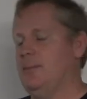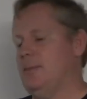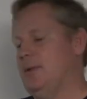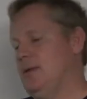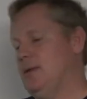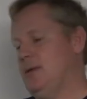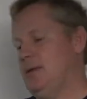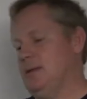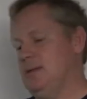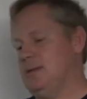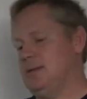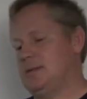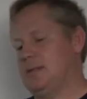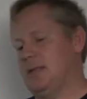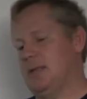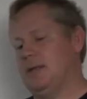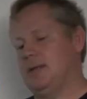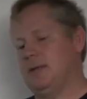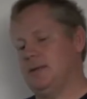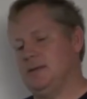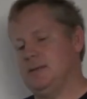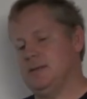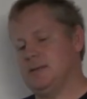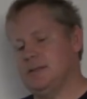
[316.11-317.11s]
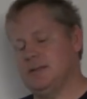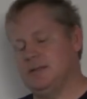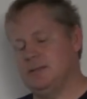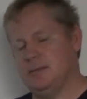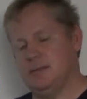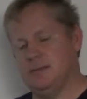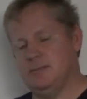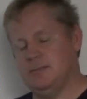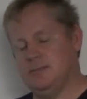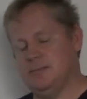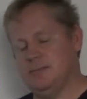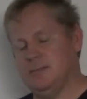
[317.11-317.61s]
me and saying
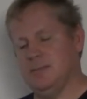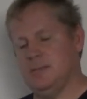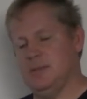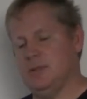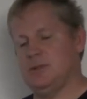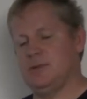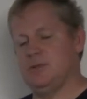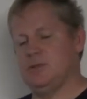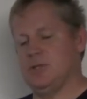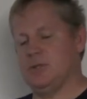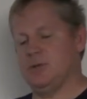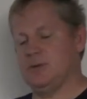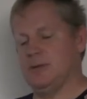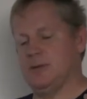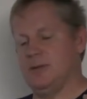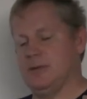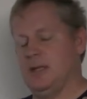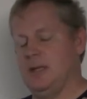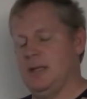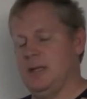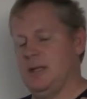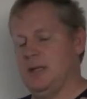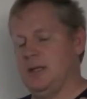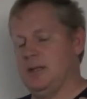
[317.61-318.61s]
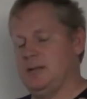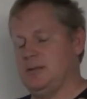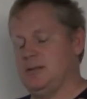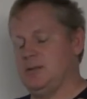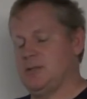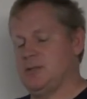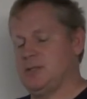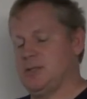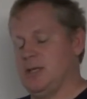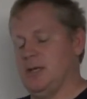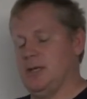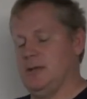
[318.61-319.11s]

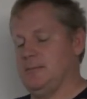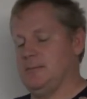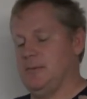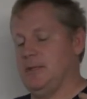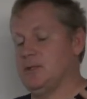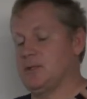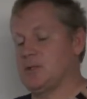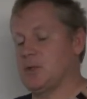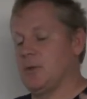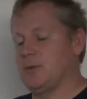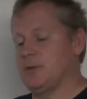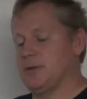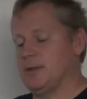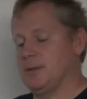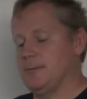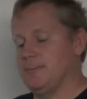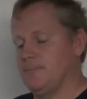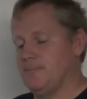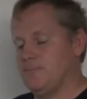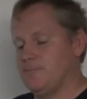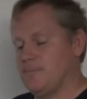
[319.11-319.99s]
these insulting